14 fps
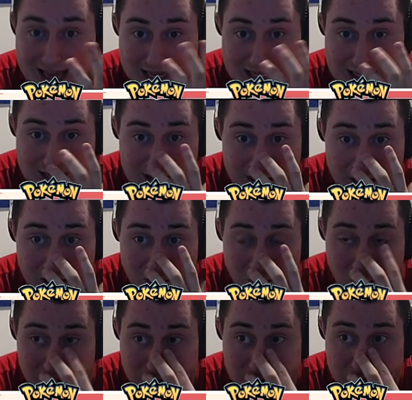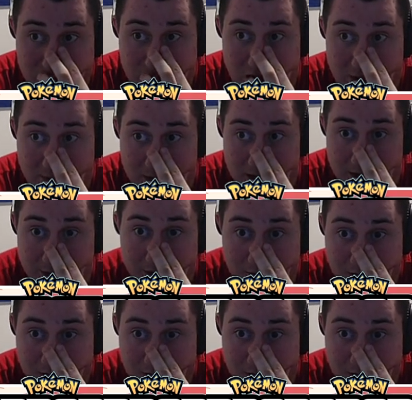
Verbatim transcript: That's no. Stop. Wait.